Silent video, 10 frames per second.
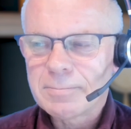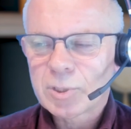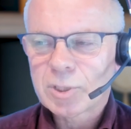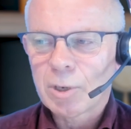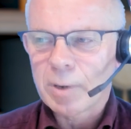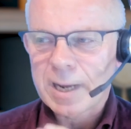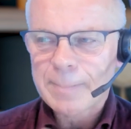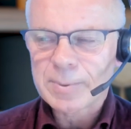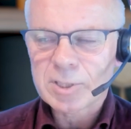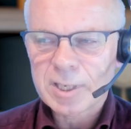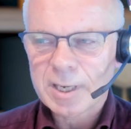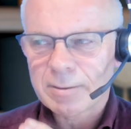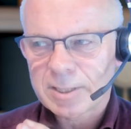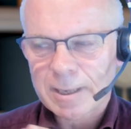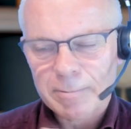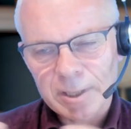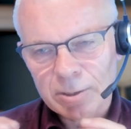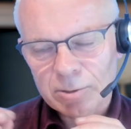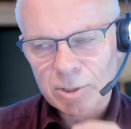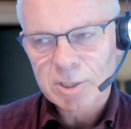So what happens here is that when
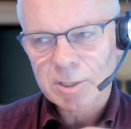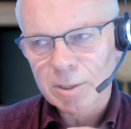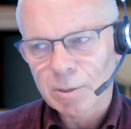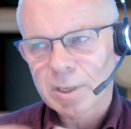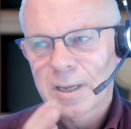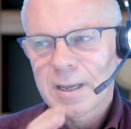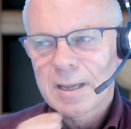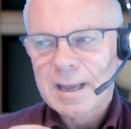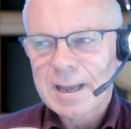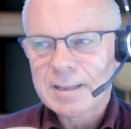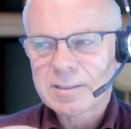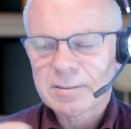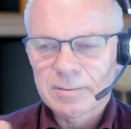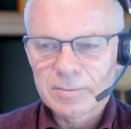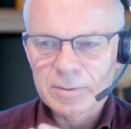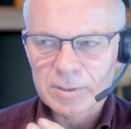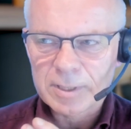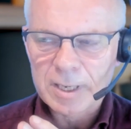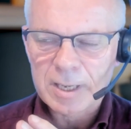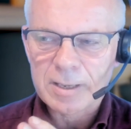you just look at
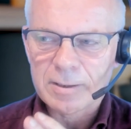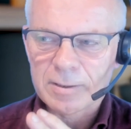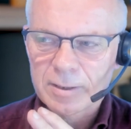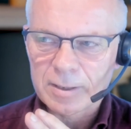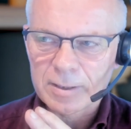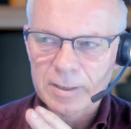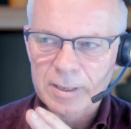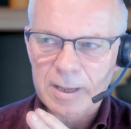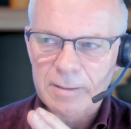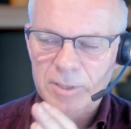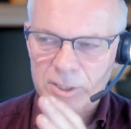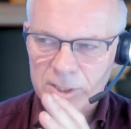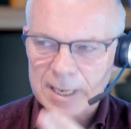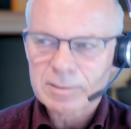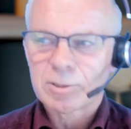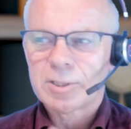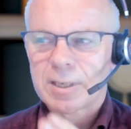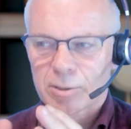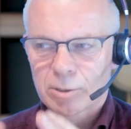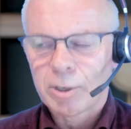the sectors that
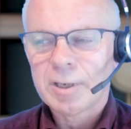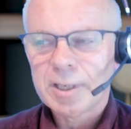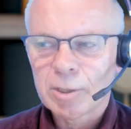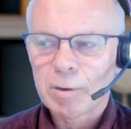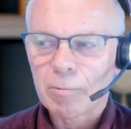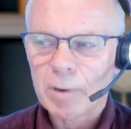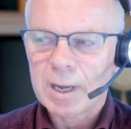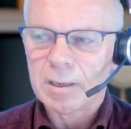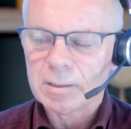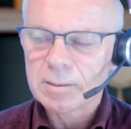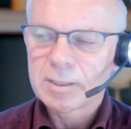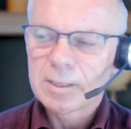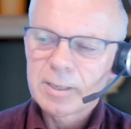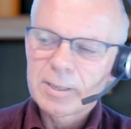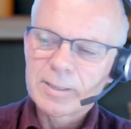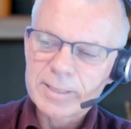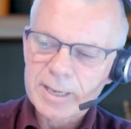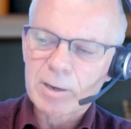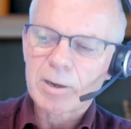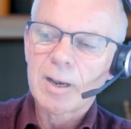are currently doing well,
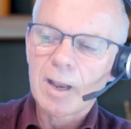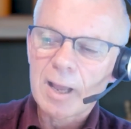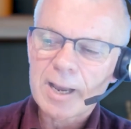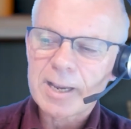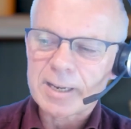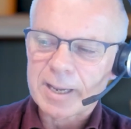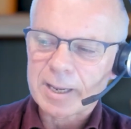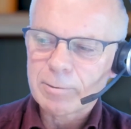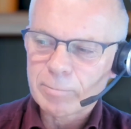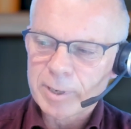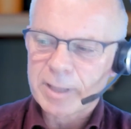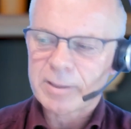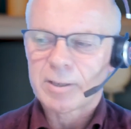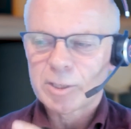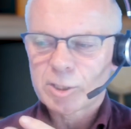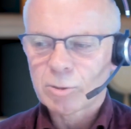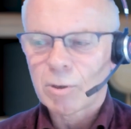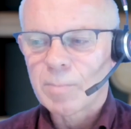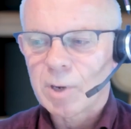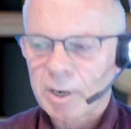they are aligning with a
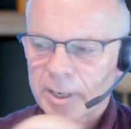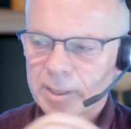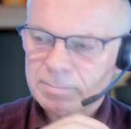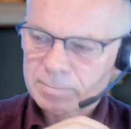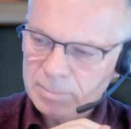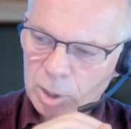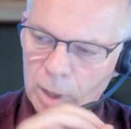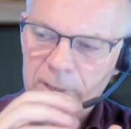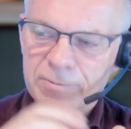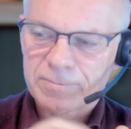stock market going,